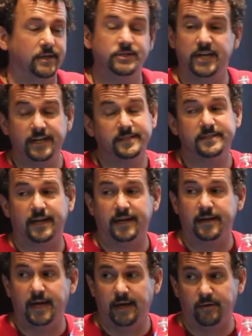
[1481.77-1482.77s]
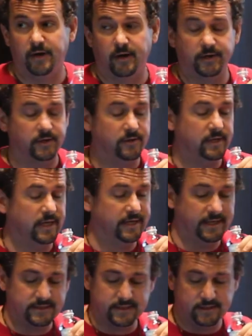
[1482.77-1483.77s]
genocide, I would argue,
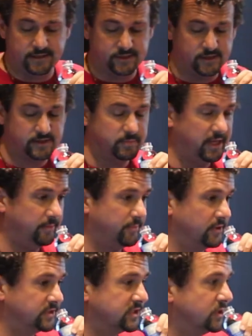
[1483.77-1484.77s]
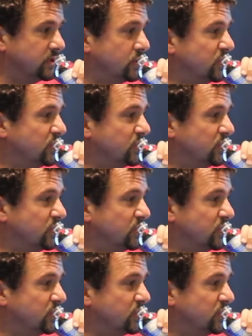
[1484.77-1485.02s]
against Indigenous peoples.